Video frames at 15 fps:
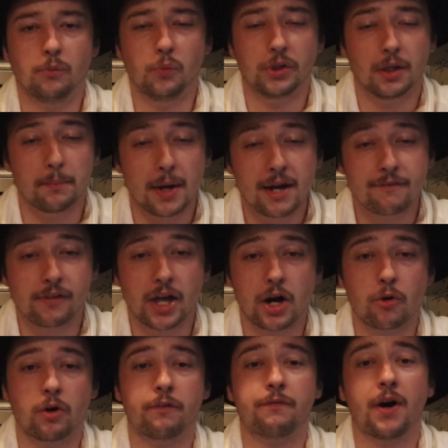When the
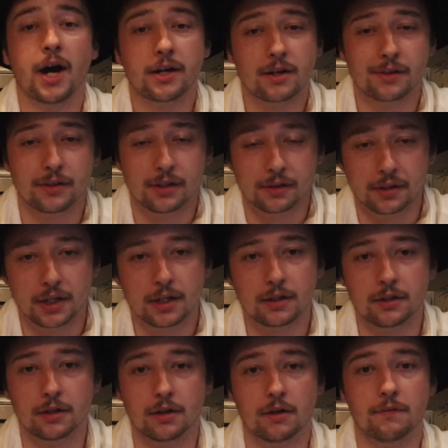Mayflower finally
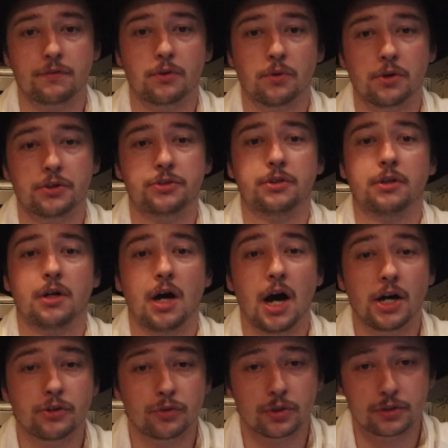landed, of course,
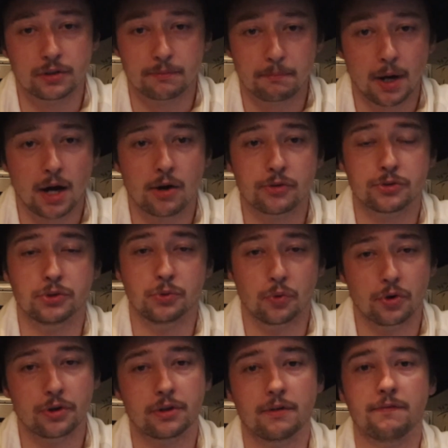hundreds of miles
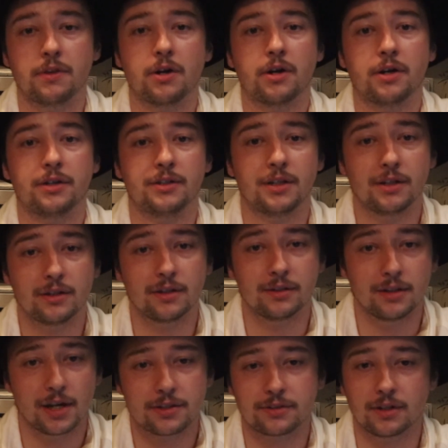north of their
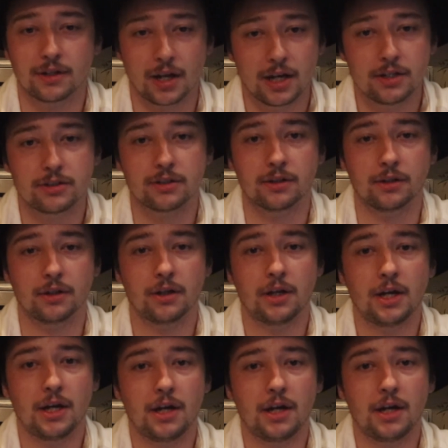intended destination,